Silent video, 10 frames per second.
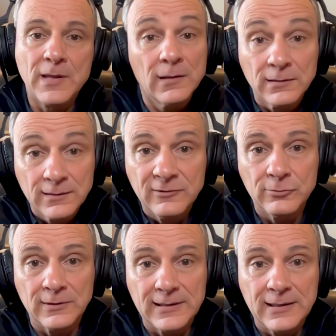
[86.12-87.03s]

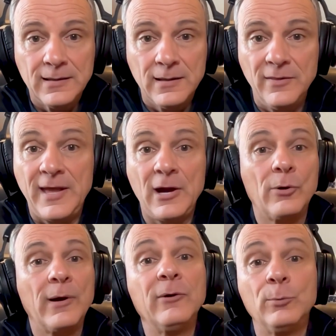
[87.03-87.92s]
literally. They
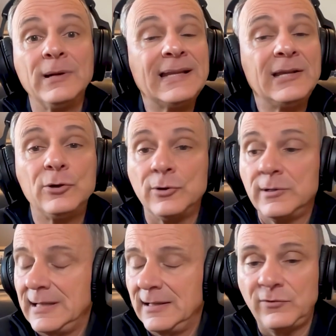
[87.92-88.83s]
are a really good
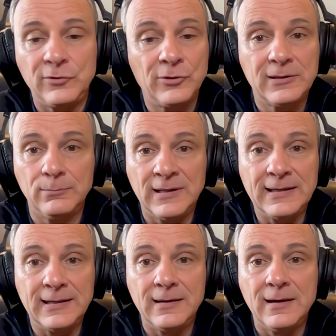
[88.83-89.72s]
insert the
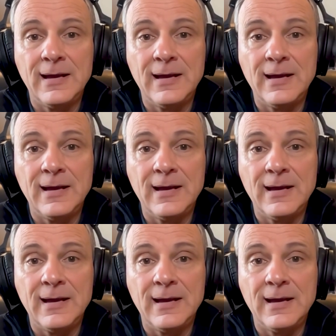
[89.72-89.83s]
blank.